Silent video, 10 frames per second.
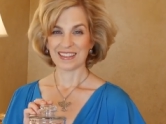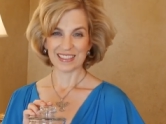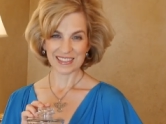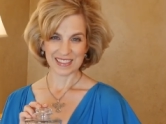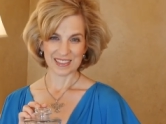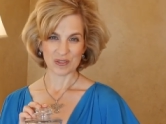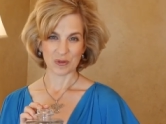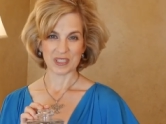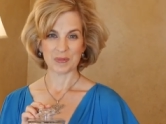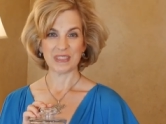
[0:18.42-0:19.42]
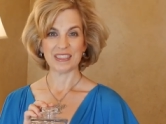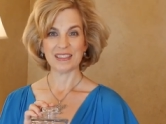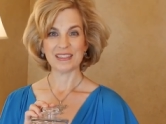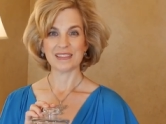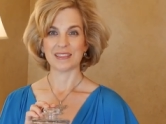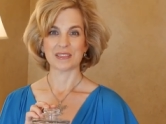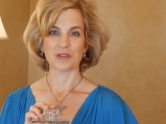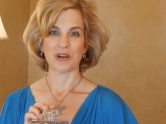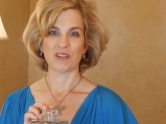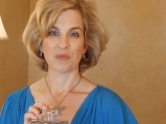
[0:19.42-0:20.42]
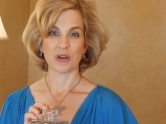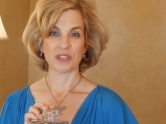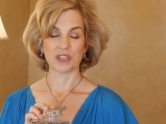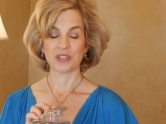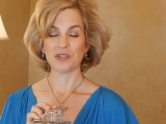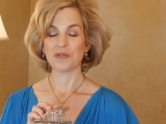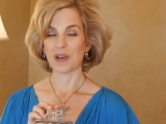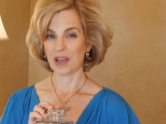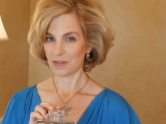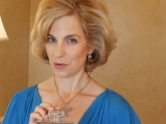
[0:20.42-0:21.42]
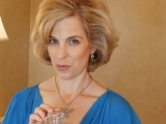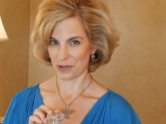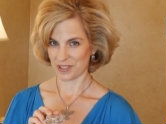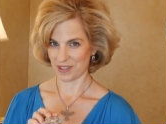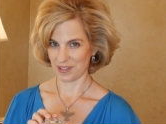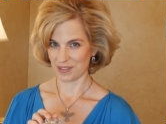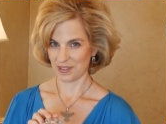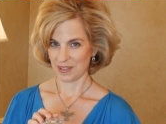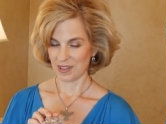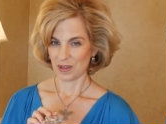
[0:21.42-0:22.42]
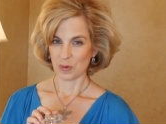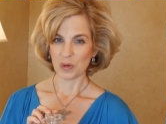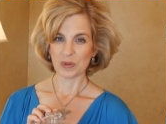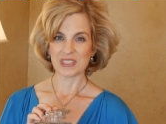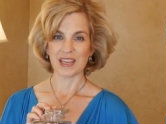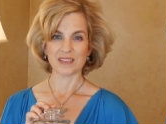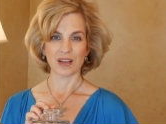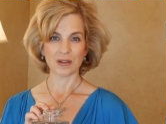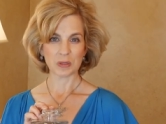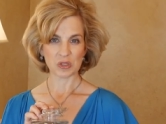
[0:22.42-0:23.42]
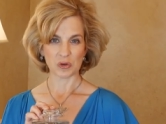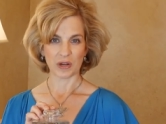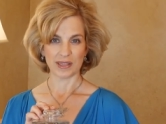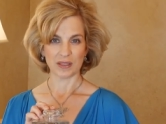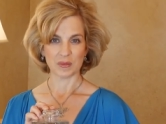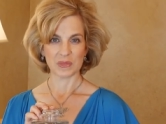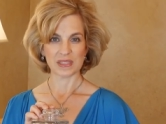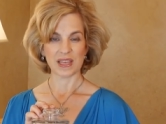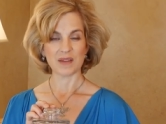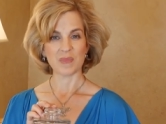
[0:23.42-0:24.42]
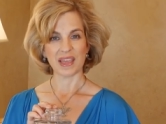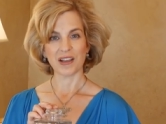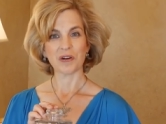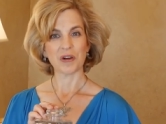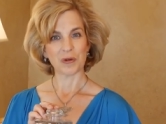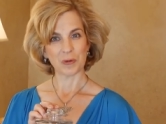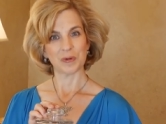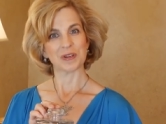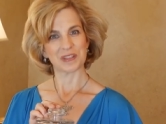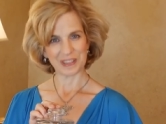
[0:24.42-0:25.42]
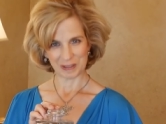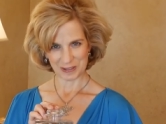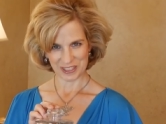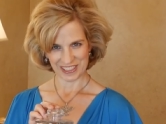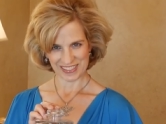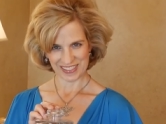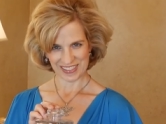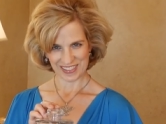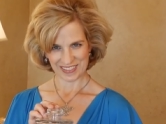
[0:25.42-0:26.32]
This is going to be the easiest craft project you've ever worked on. We will take dollar store items and make our own cloches.